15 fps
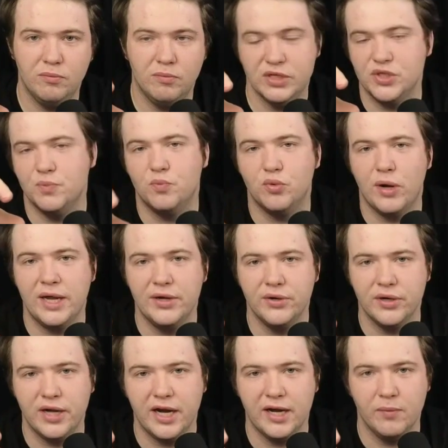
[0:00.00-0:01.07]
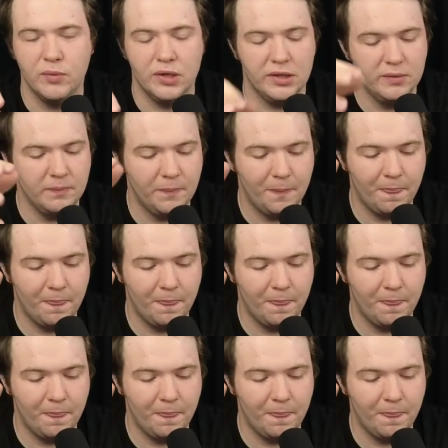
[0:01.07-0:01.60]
much brighter camera